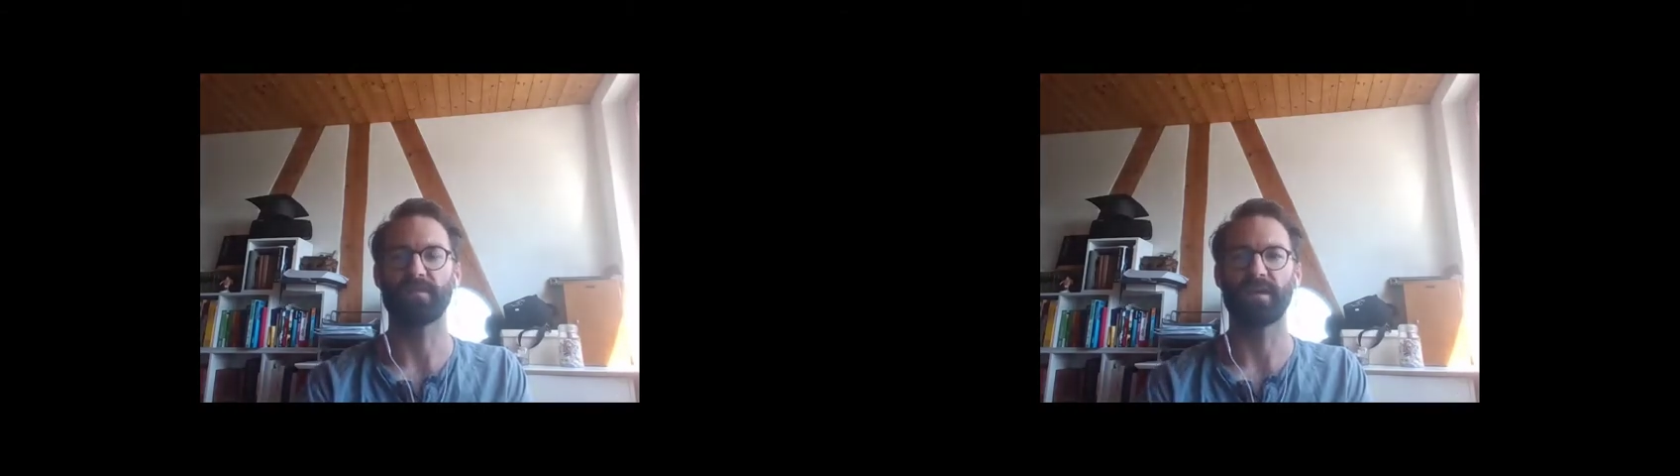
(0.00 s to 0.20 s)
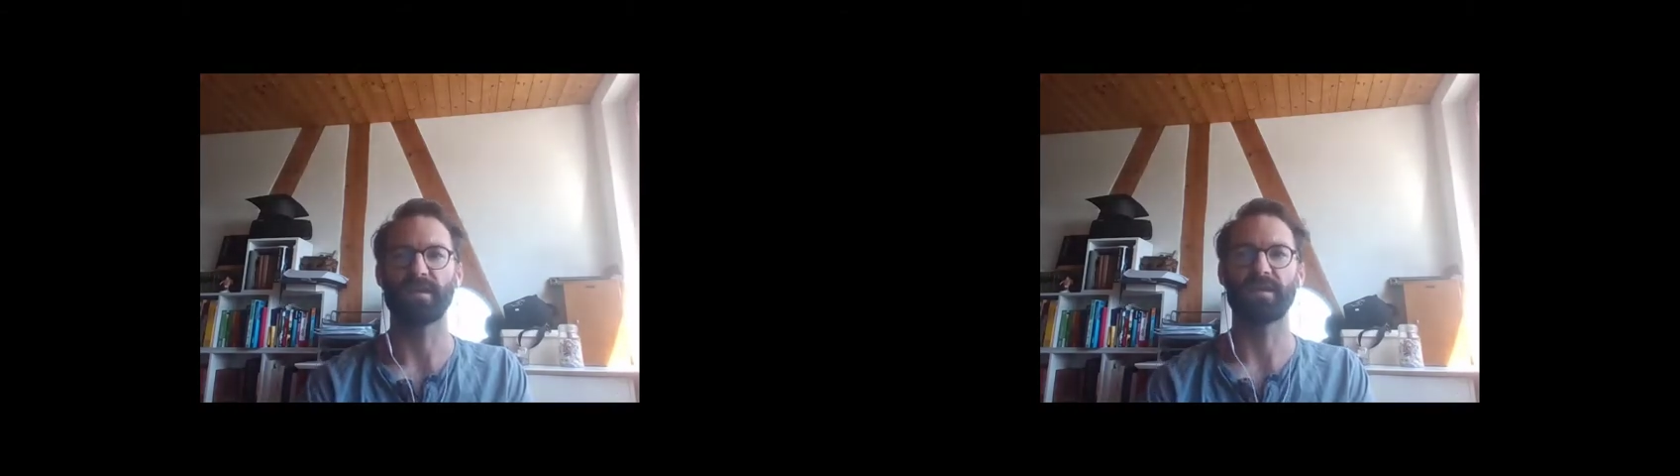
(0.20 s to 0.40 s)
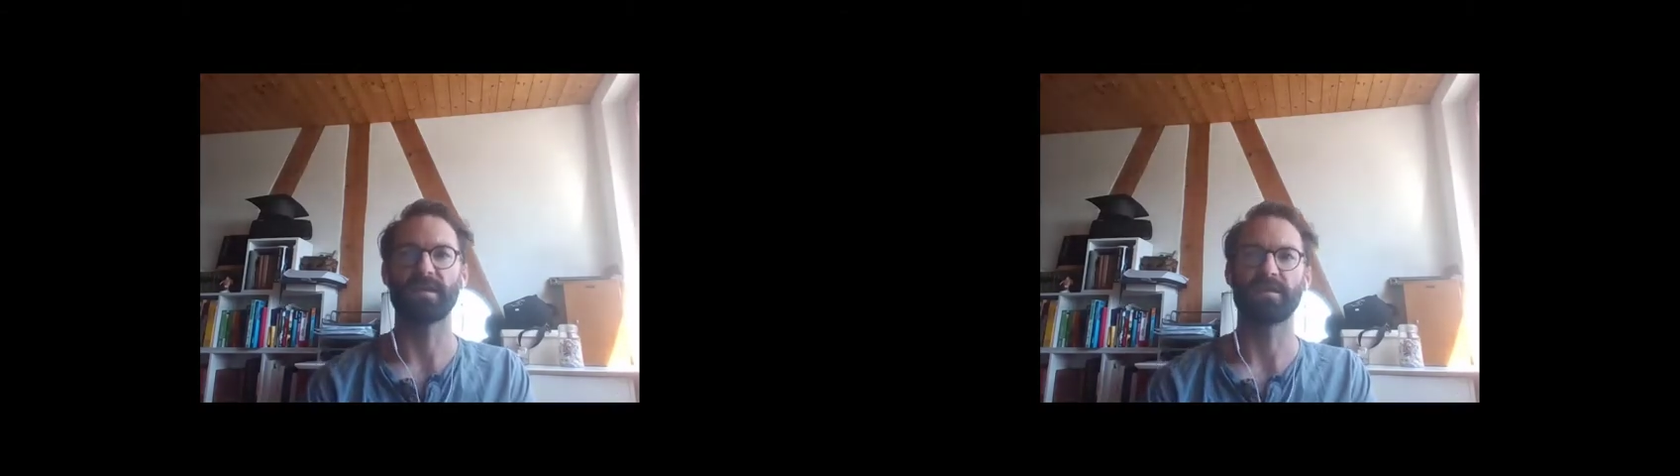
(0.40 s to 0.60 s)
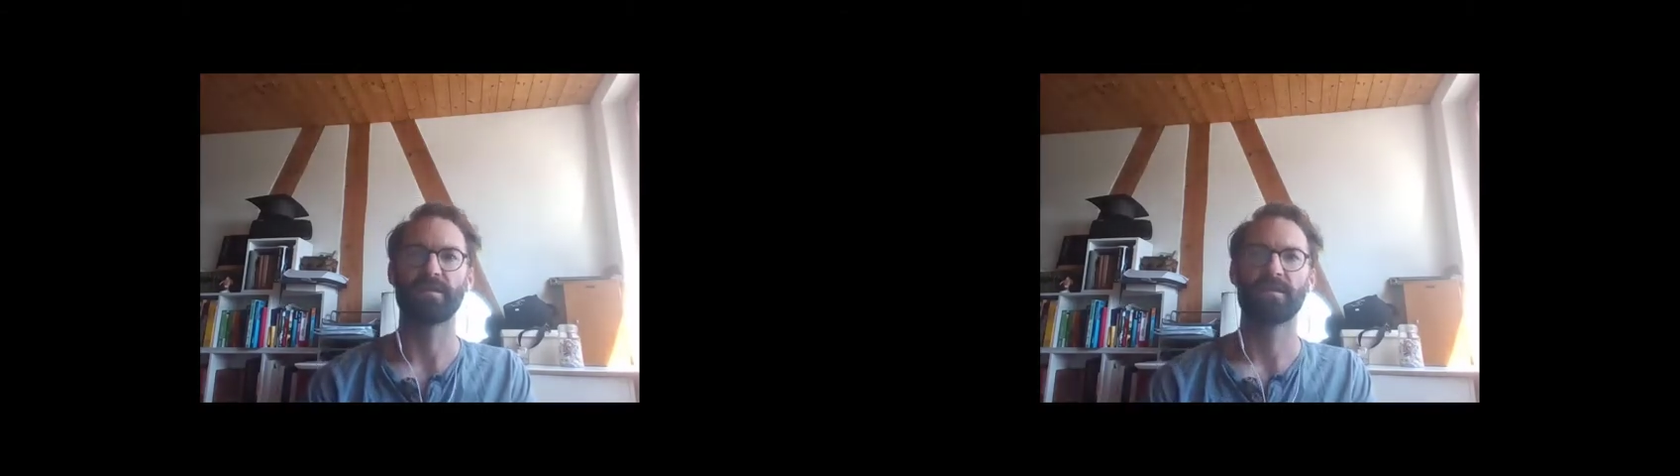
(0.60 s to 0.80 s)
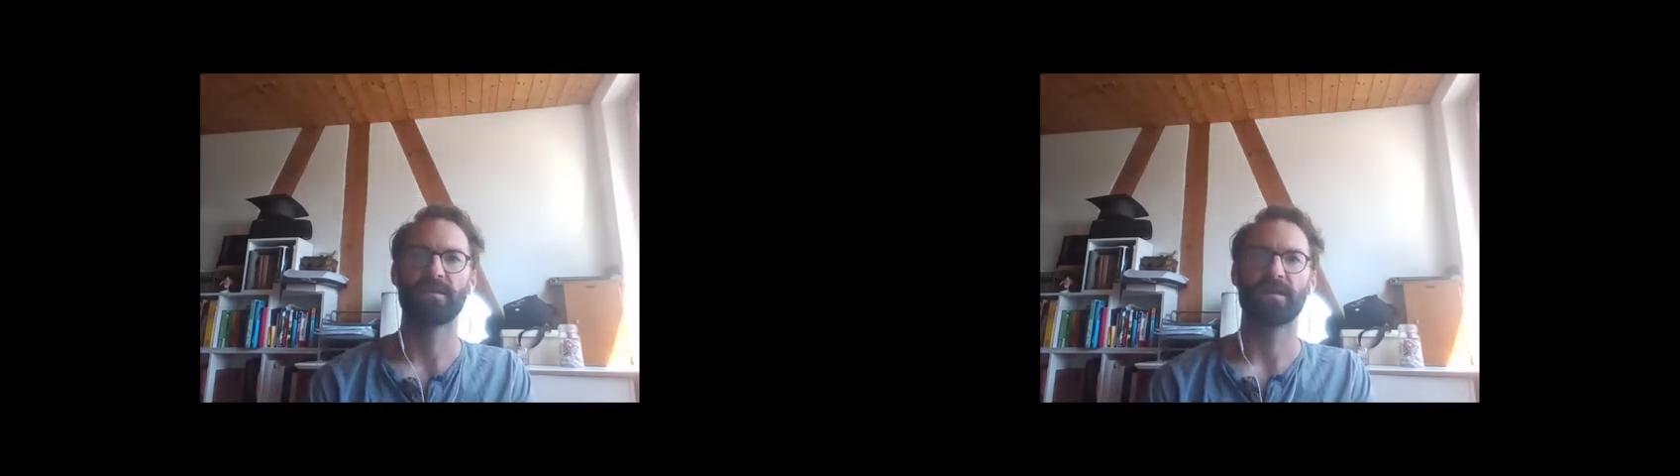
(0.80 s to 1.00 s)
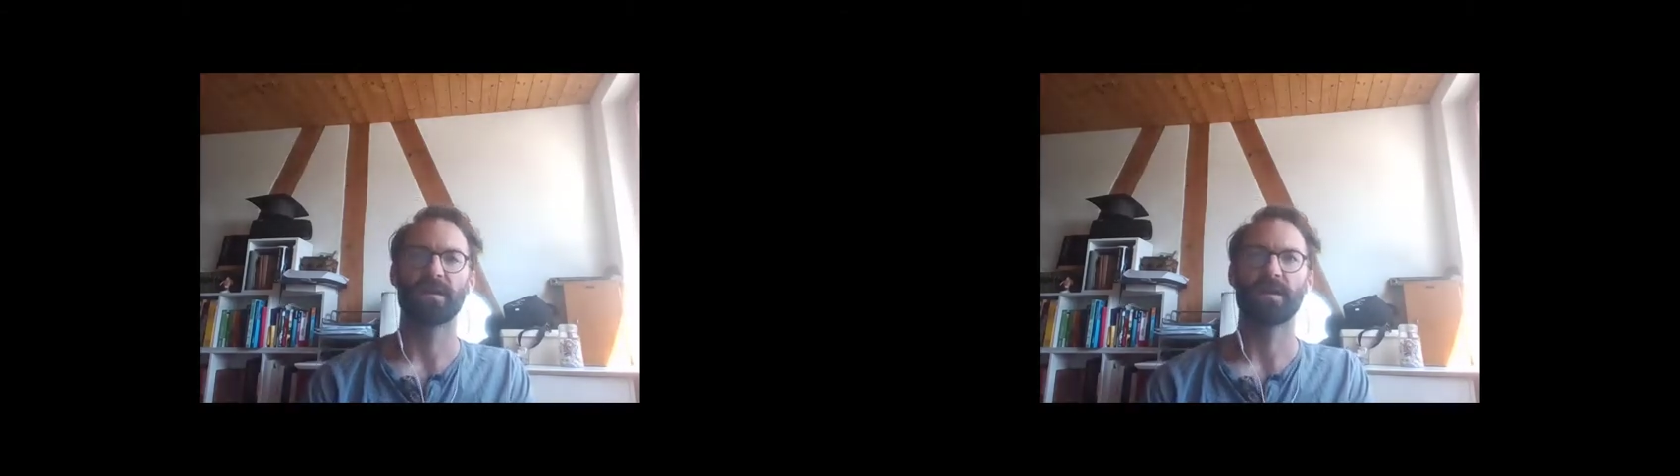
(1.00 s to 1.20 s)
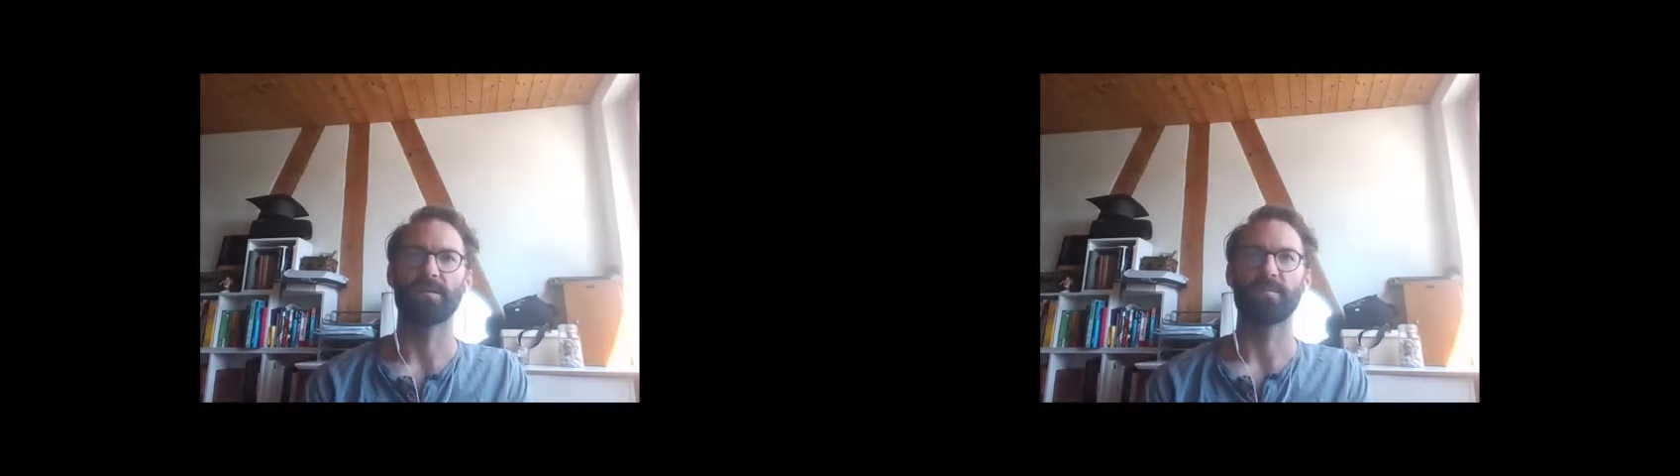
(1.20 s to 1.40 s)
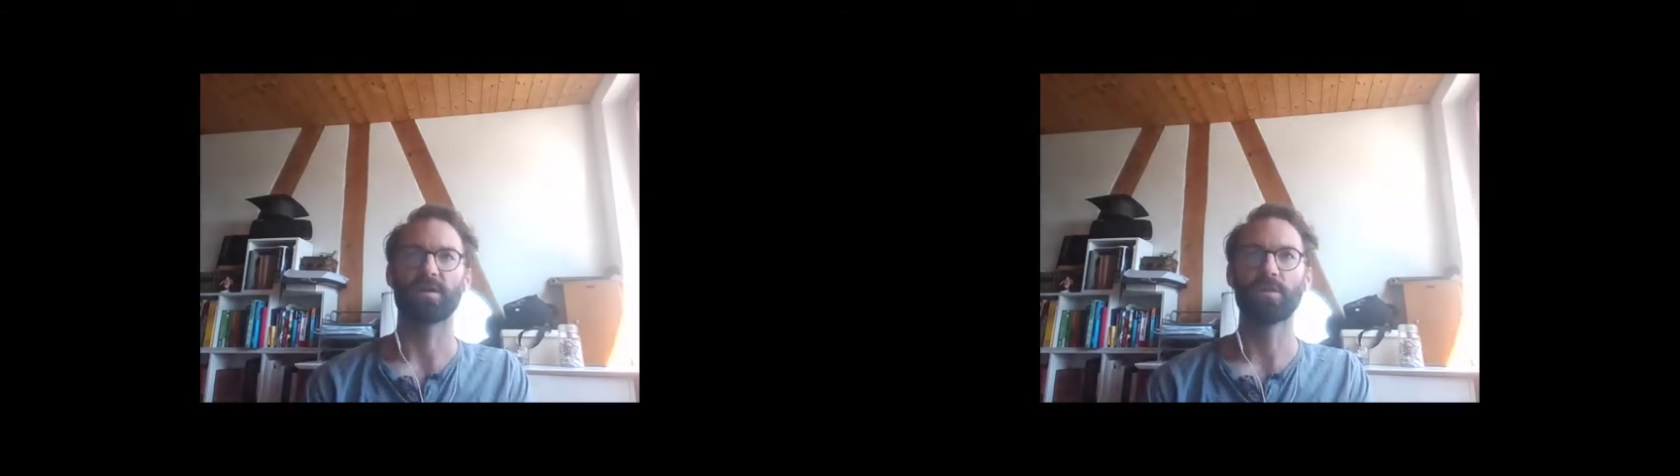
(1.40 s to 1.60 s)
did
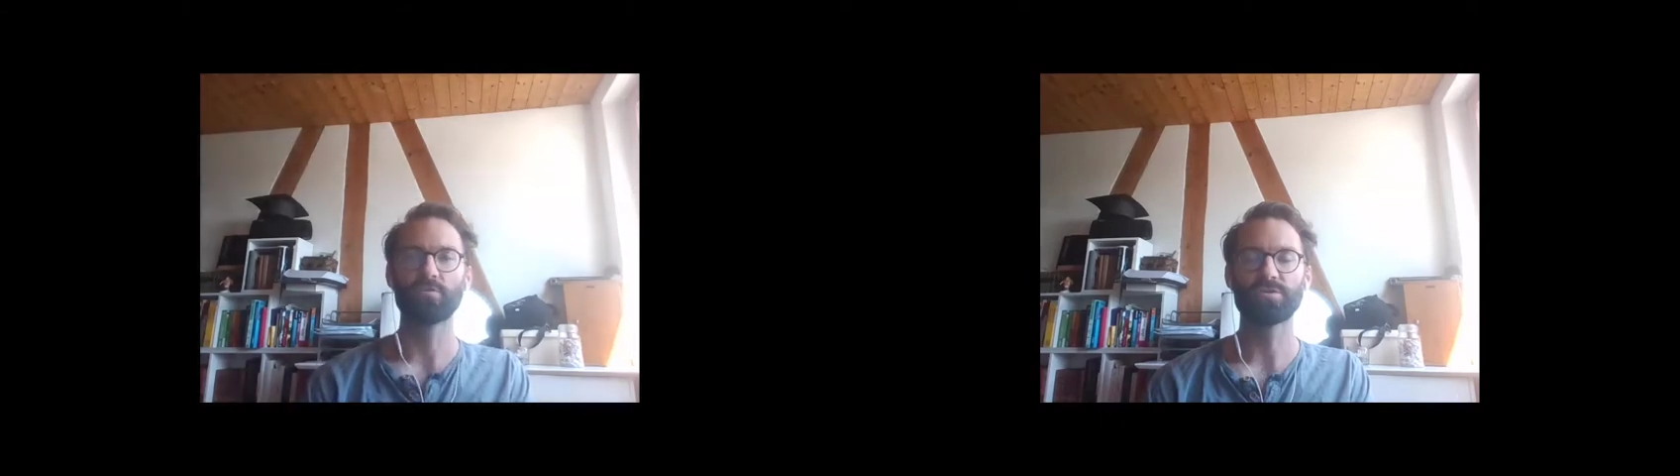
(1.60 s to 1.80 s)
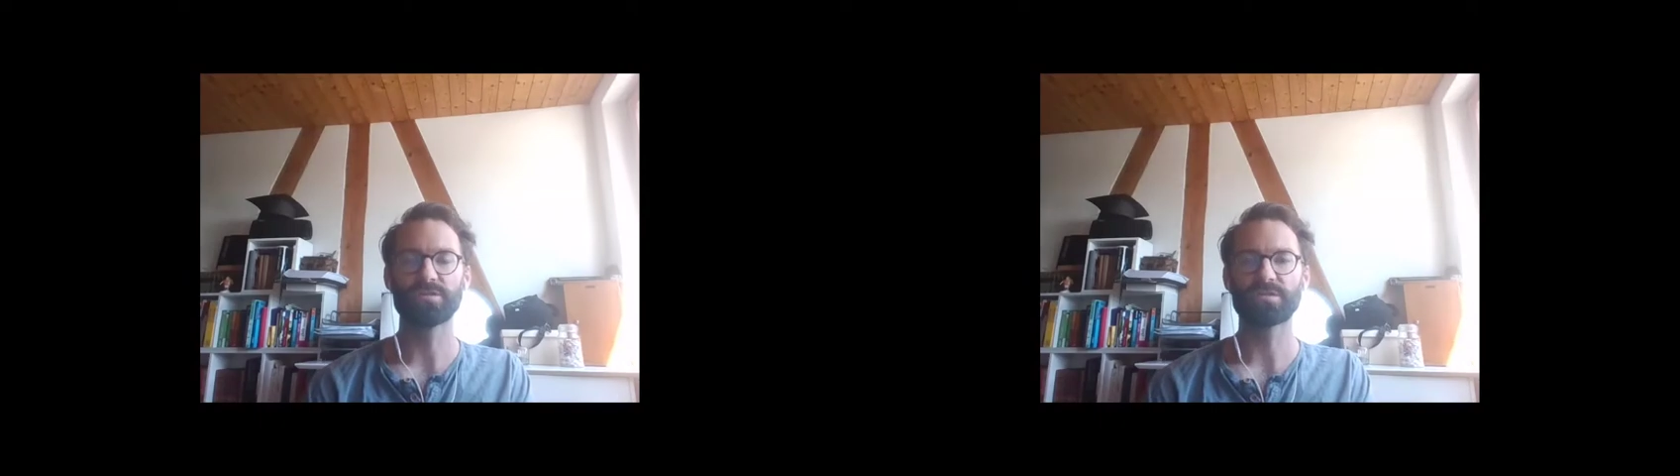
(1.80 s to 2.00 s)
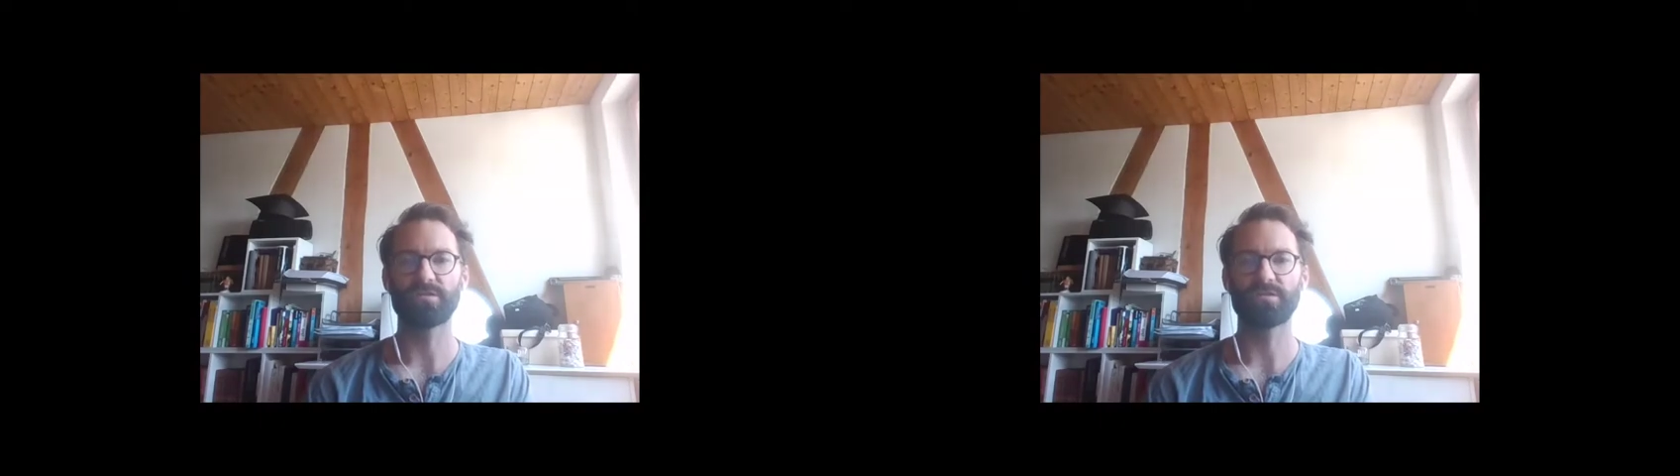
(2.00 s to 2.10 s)
occlusions.